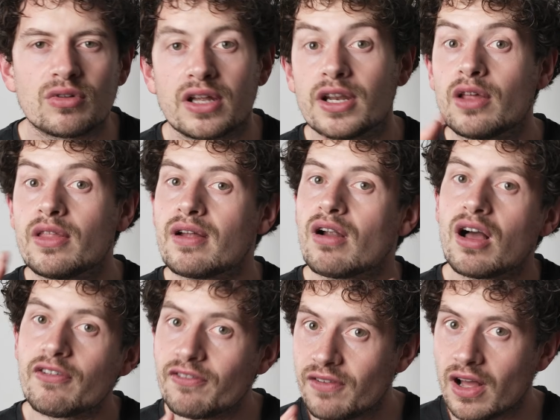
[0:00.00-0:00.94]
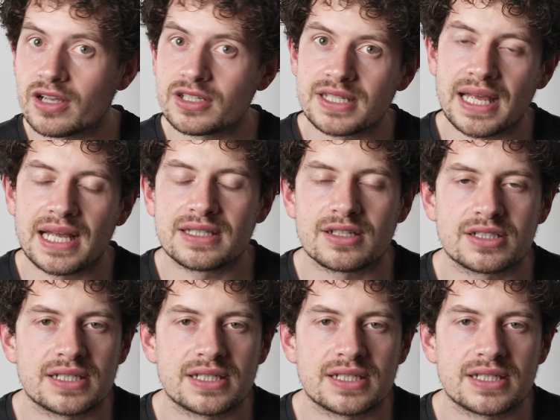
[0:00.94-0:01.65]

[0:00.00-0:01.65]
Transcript: I know there are faster air touch